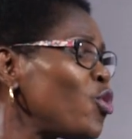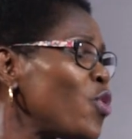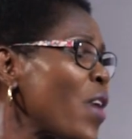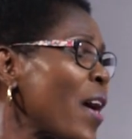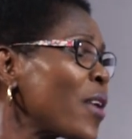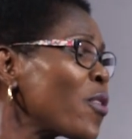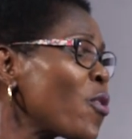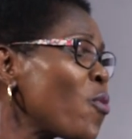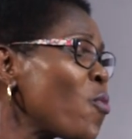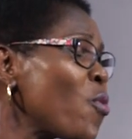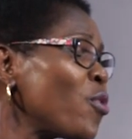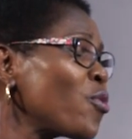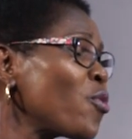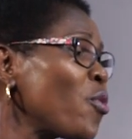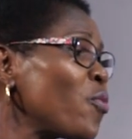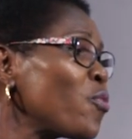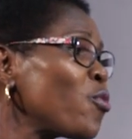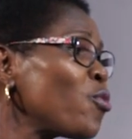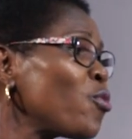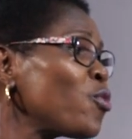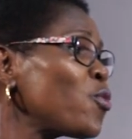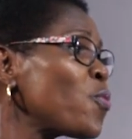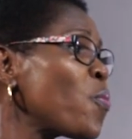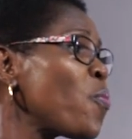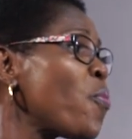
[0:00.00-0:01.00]
You are not one of
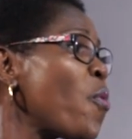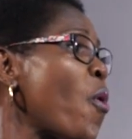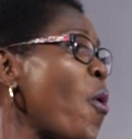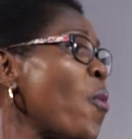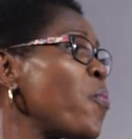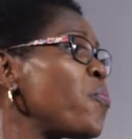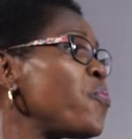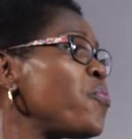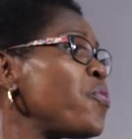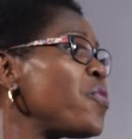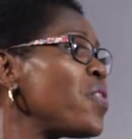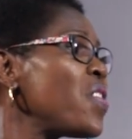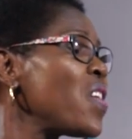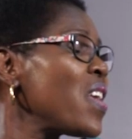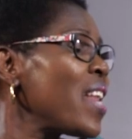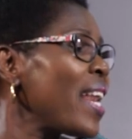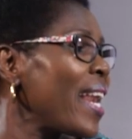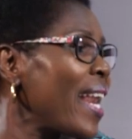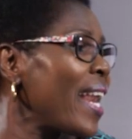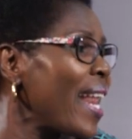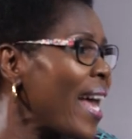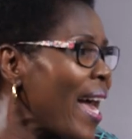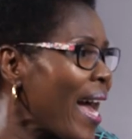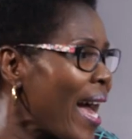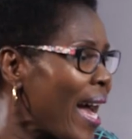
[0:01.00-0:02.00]
those
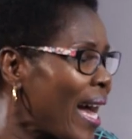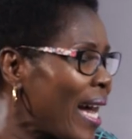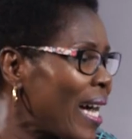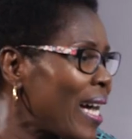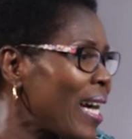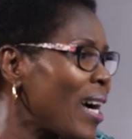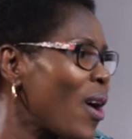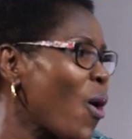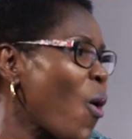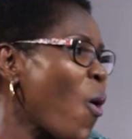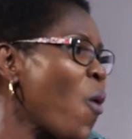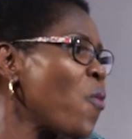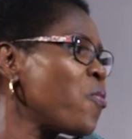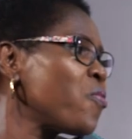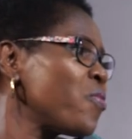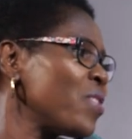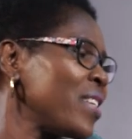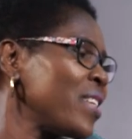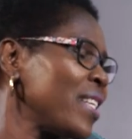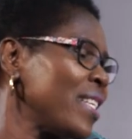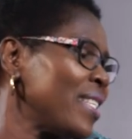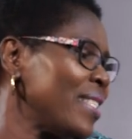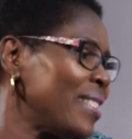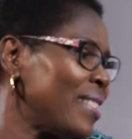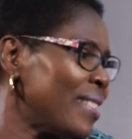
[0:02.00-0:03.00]
popular
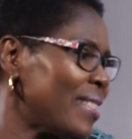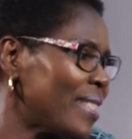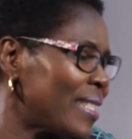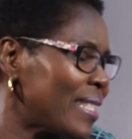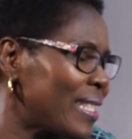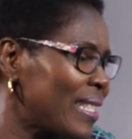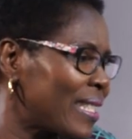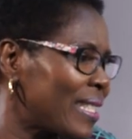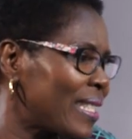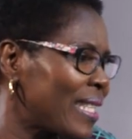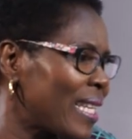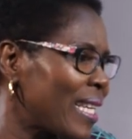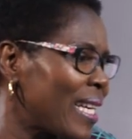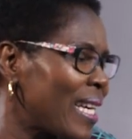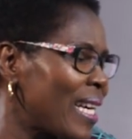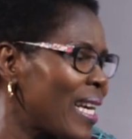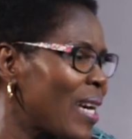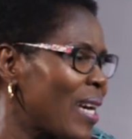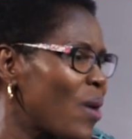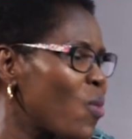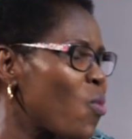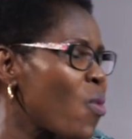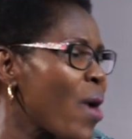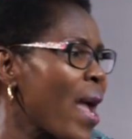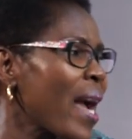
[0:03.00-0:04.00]
orphanages.
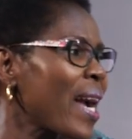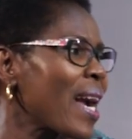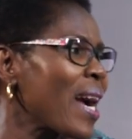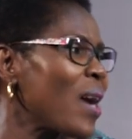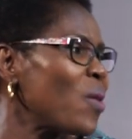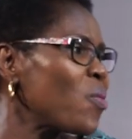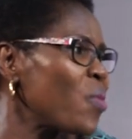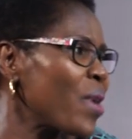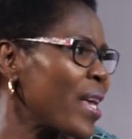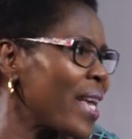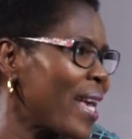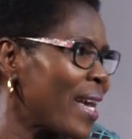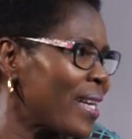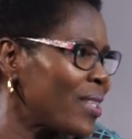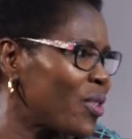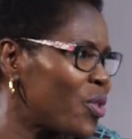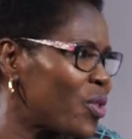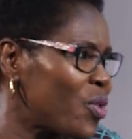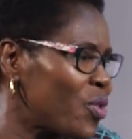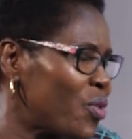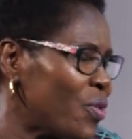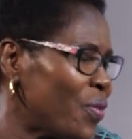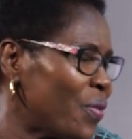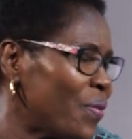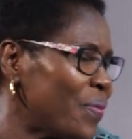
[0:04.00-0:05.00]
Where can we
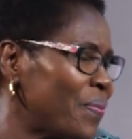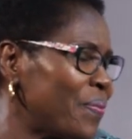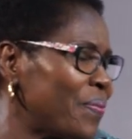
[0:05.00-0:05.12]
get you?